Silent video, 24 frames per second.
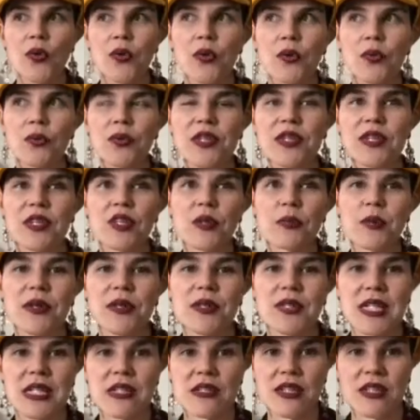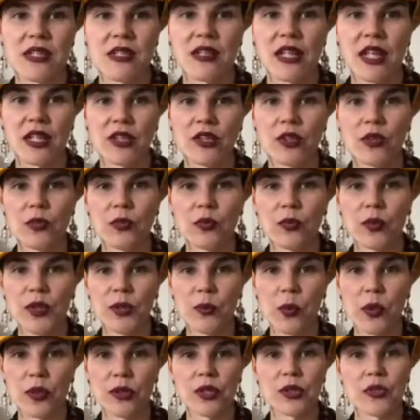we think your brother's innocent, and we
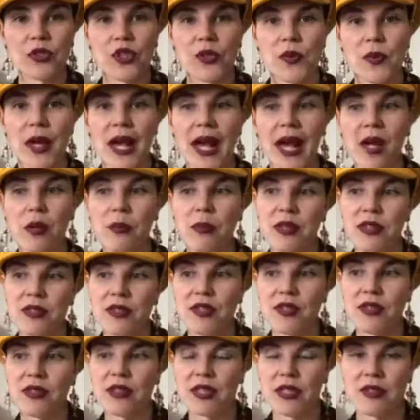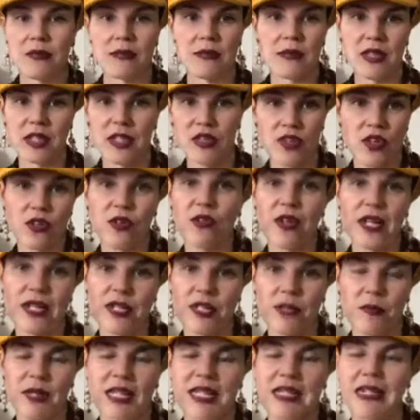want you to help us get him
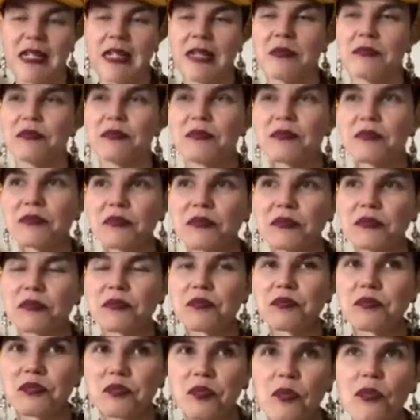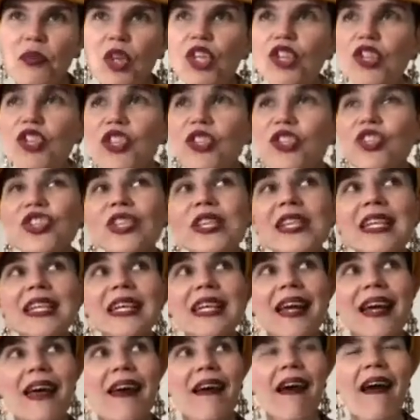exonerated, basically. So
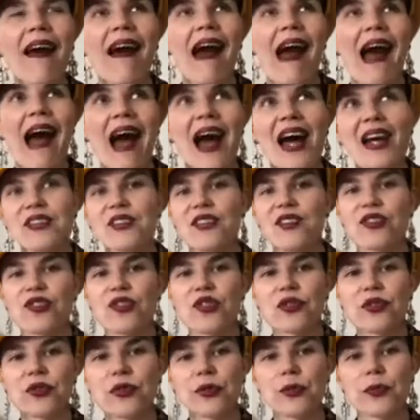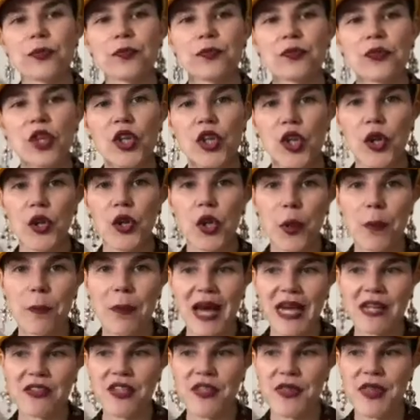she has to, go
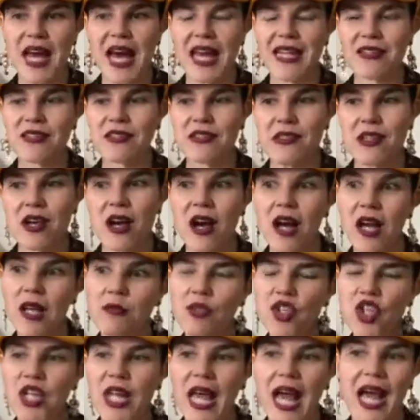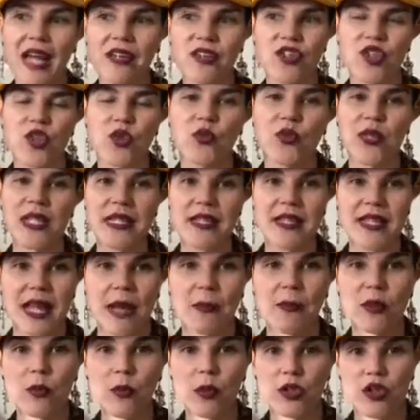back to that time. She has to
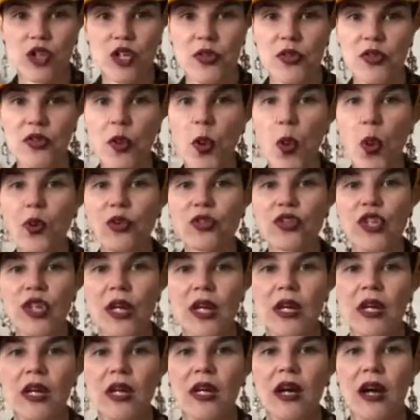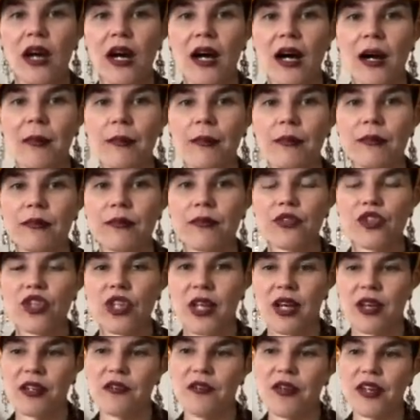re-examine what she thought. She
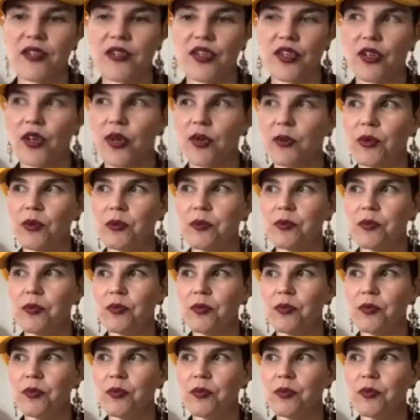kind of has to go, well,